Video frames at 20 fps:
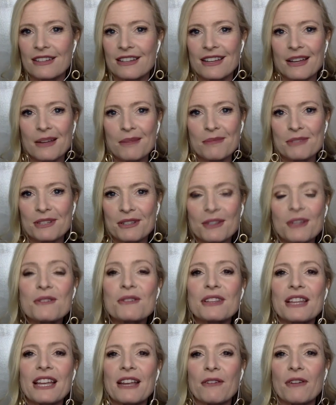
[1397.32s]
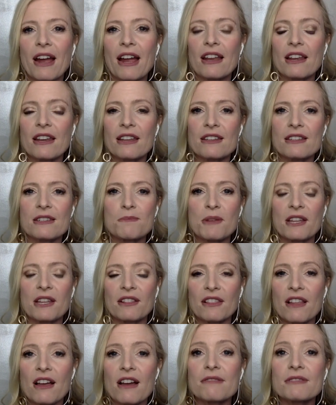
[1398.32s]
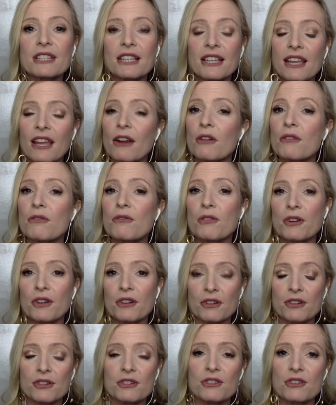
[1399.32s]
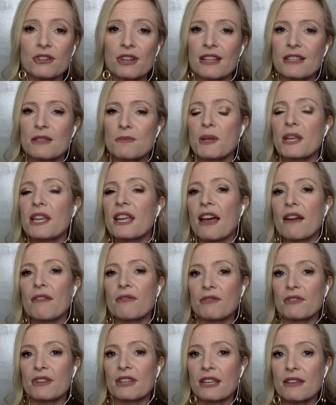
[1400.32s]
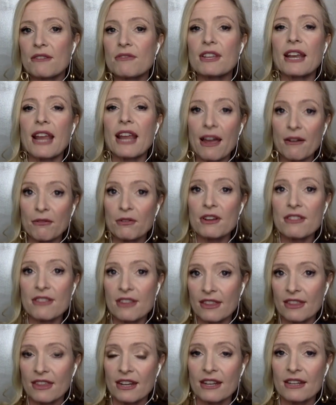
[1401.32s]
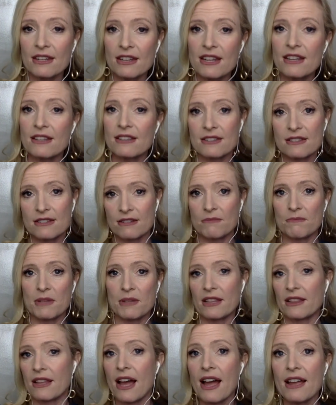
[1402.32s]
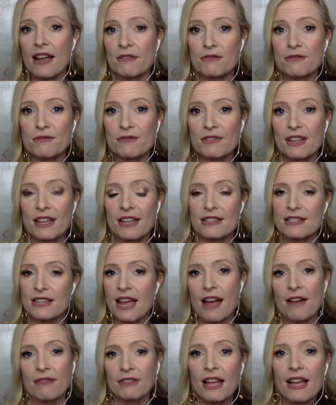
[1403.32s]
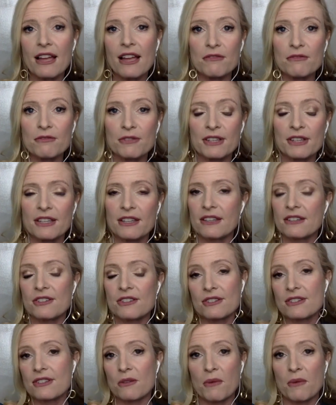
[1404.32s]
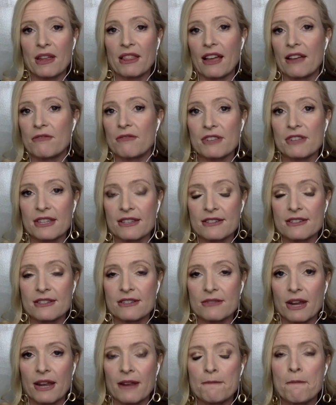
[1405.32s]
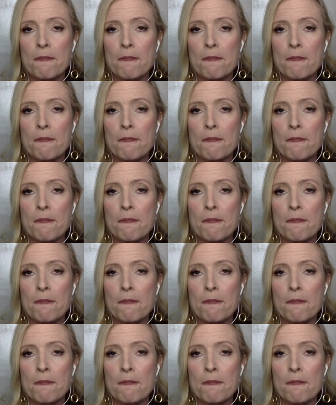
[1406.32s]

Absolutely, right? It is being loved and cared for and nurtured. It's being given everything that it needs to be alive and to have life. It's just the way life is, right?